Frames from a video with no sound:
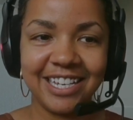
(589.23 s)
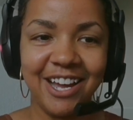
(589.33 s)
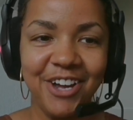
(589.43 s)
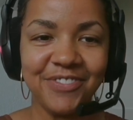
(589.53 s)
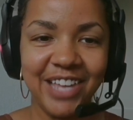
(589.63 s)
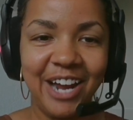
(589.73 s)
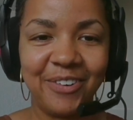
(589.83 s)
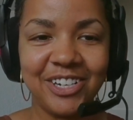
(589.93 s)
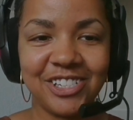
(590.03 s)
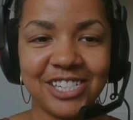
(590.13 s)
of that
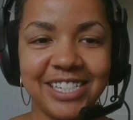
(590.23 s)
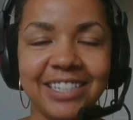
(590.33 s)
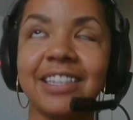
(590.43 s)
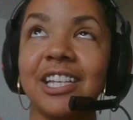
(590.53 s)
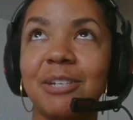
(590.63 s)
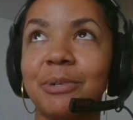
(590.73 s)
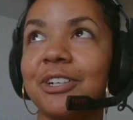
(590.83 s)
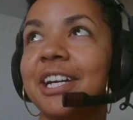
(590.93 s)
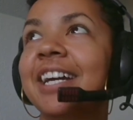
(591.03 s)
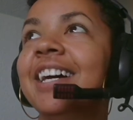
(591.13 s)
question, thank you,
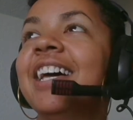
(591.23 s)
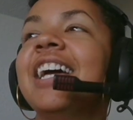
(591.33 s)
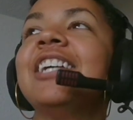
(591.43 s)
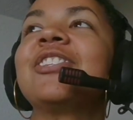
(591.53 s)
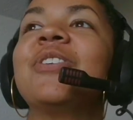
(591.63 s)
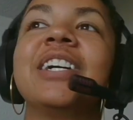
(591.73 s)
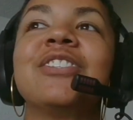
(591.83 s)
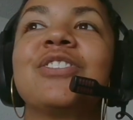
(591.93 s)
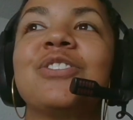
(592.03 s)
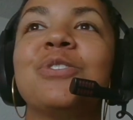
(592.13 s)
Mercury, is going
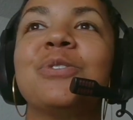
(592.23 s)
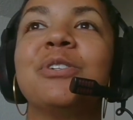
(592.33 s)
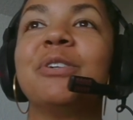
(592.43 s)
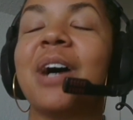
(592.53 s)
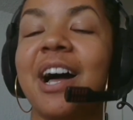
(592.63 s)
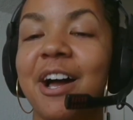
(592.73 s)
to